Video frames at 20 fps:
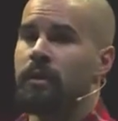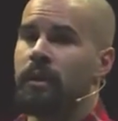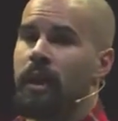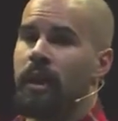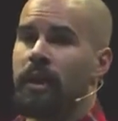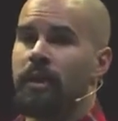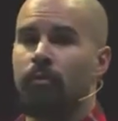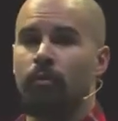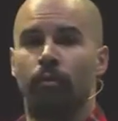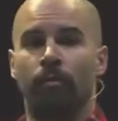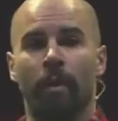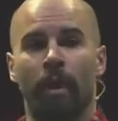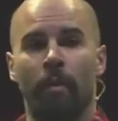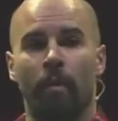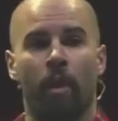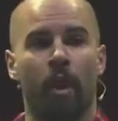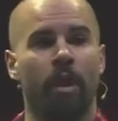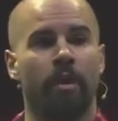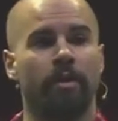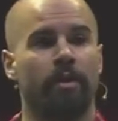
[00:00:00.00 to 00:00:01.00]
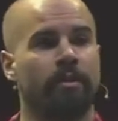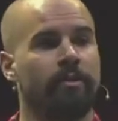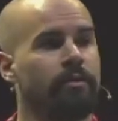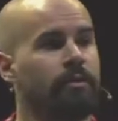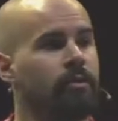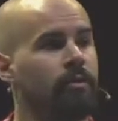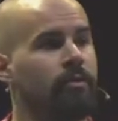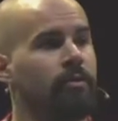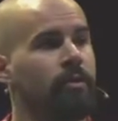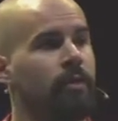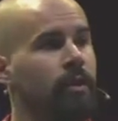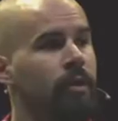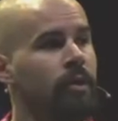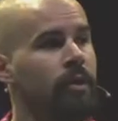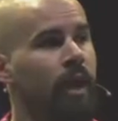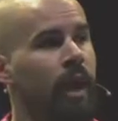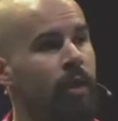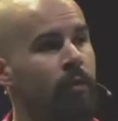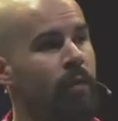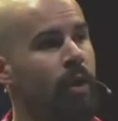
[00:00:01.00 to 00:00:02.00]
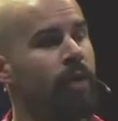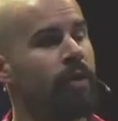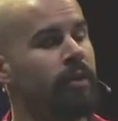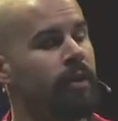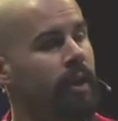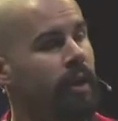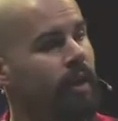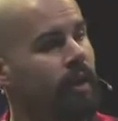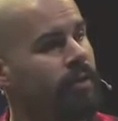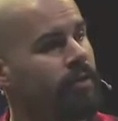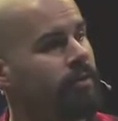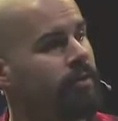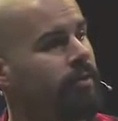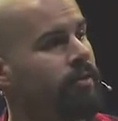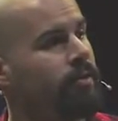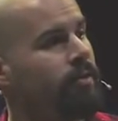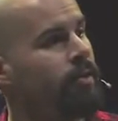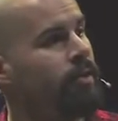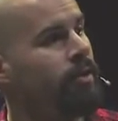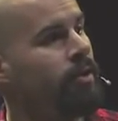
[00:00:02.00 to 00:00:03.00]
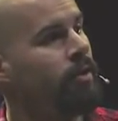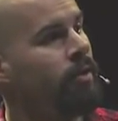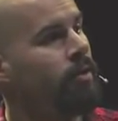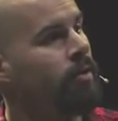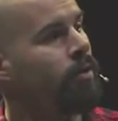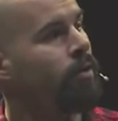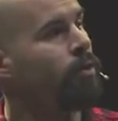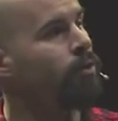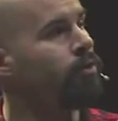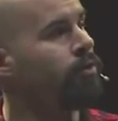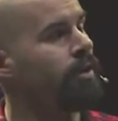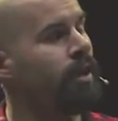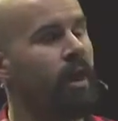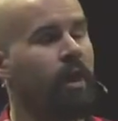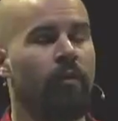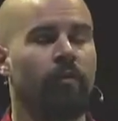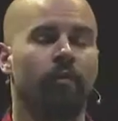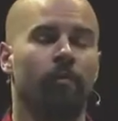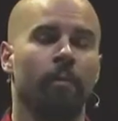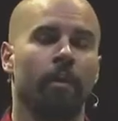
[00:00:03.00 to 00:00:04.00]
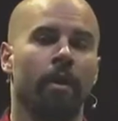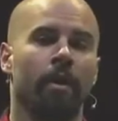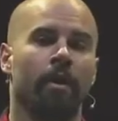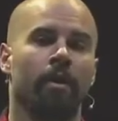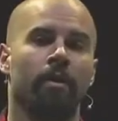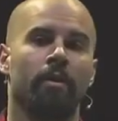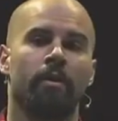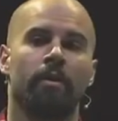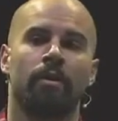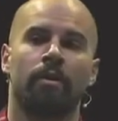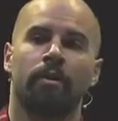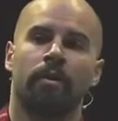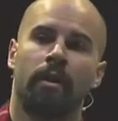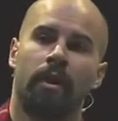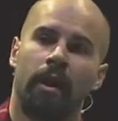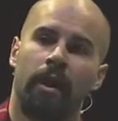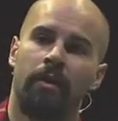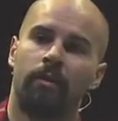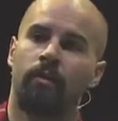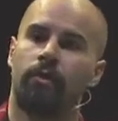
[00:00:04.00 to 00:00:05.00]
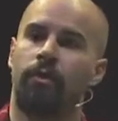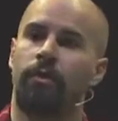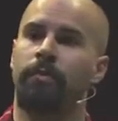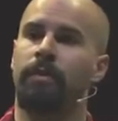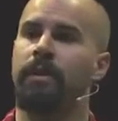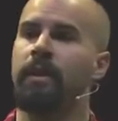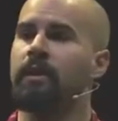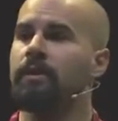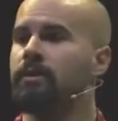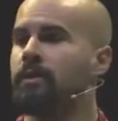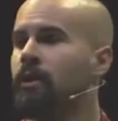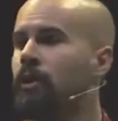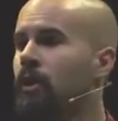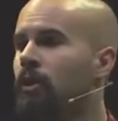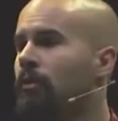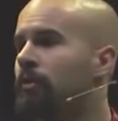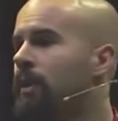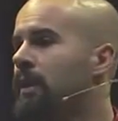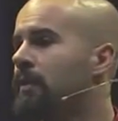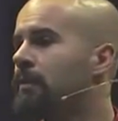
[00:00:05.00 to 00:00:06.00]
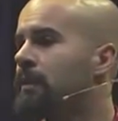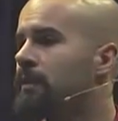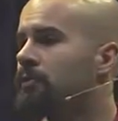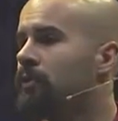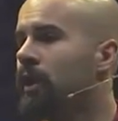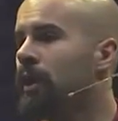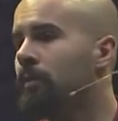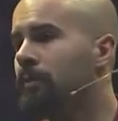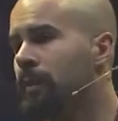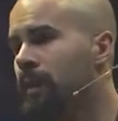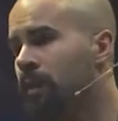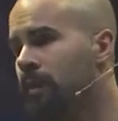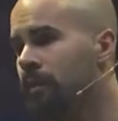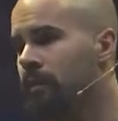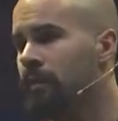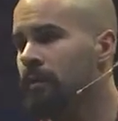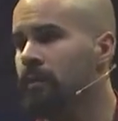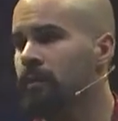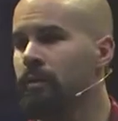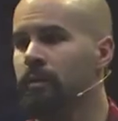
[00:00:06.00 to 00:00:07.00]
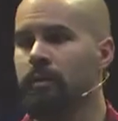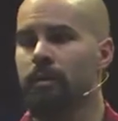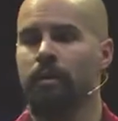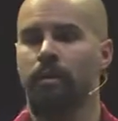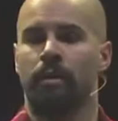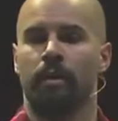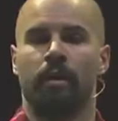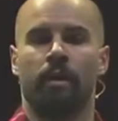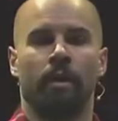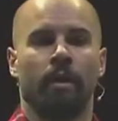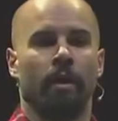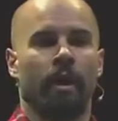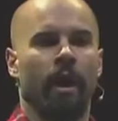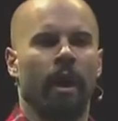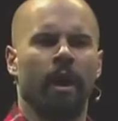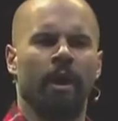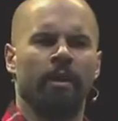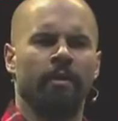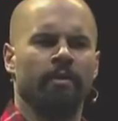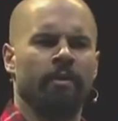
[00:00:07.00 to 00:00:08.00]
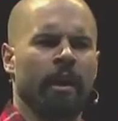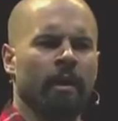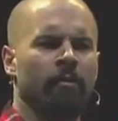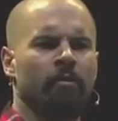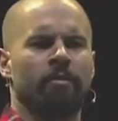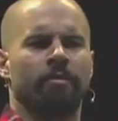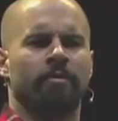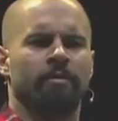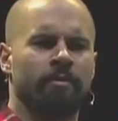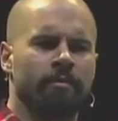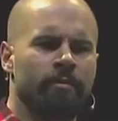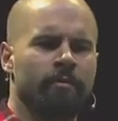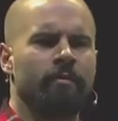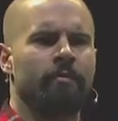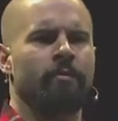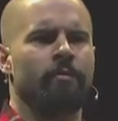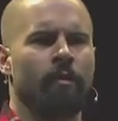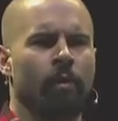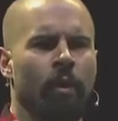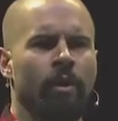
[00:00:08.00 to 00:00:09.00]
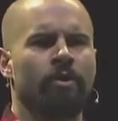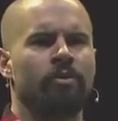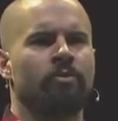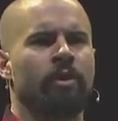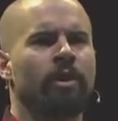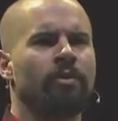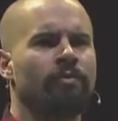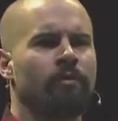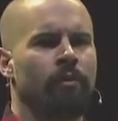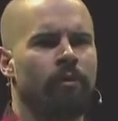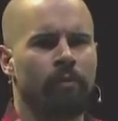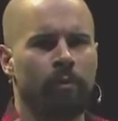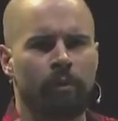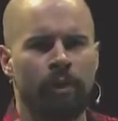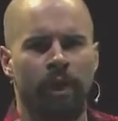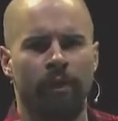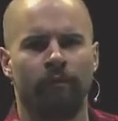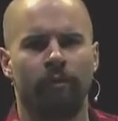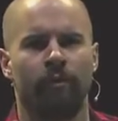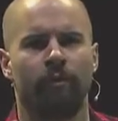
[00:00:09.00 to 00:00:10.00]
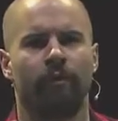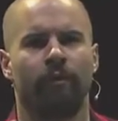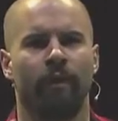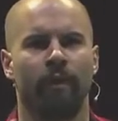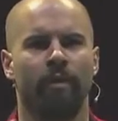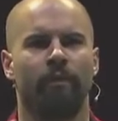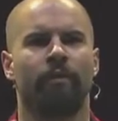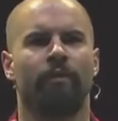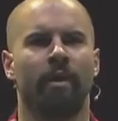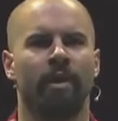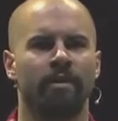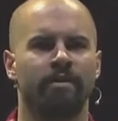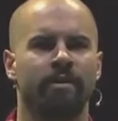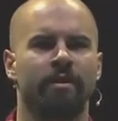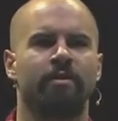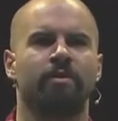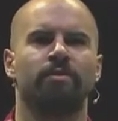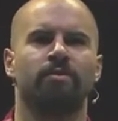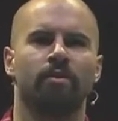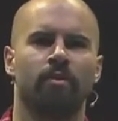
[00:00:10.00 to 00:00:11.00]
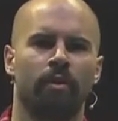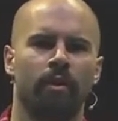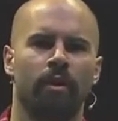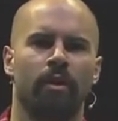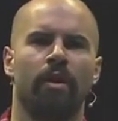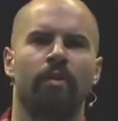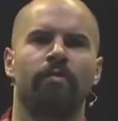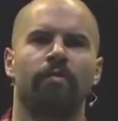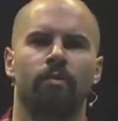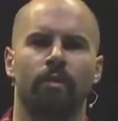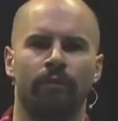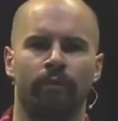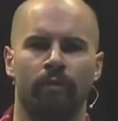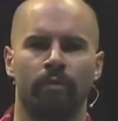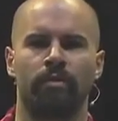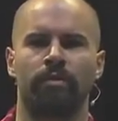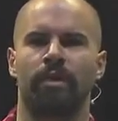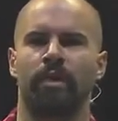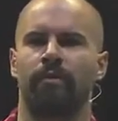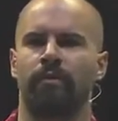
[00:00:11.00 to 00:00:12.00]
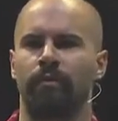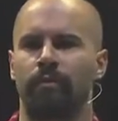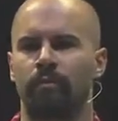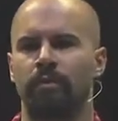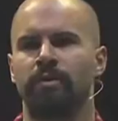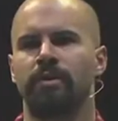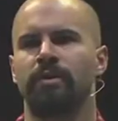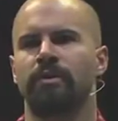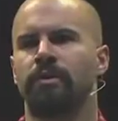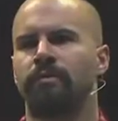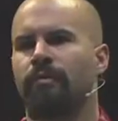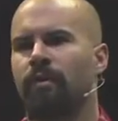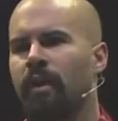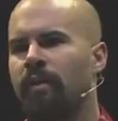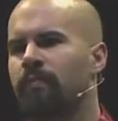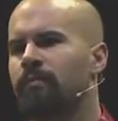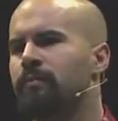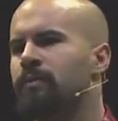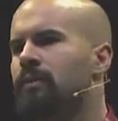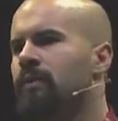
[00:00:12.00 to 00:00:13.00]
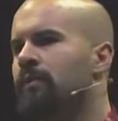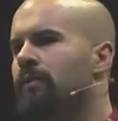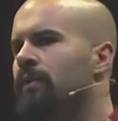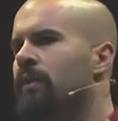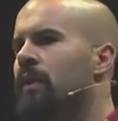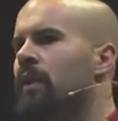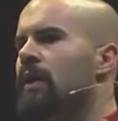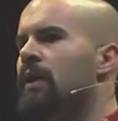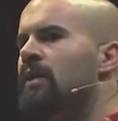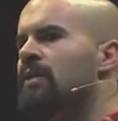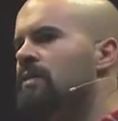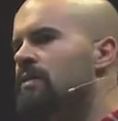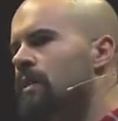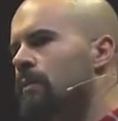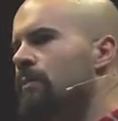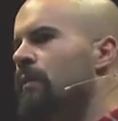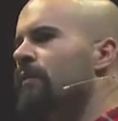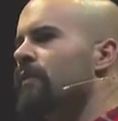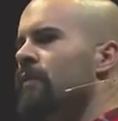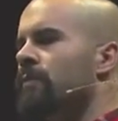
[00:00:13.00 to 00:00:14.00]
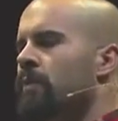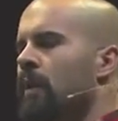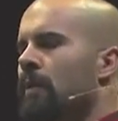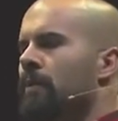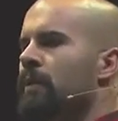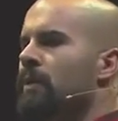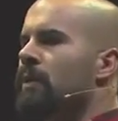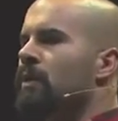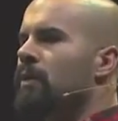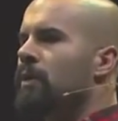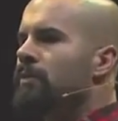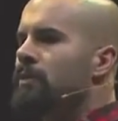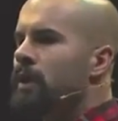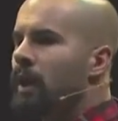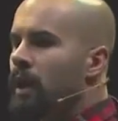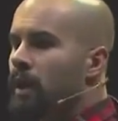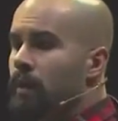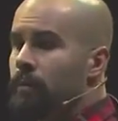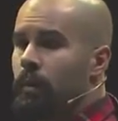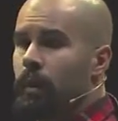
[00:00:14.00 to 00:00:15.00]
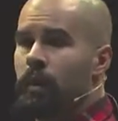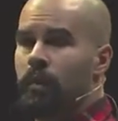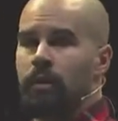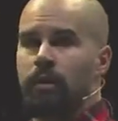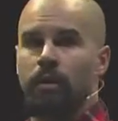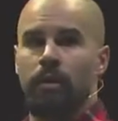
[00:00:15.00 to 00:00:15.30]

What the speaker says: Any room I walked into, I recognized who was the alpha male and who could potentially hurt me, betray me. And that was quite stressful when you have your fight or flight signals going off 24/7, 365. I'm sure some of you probably know what I'm talking about.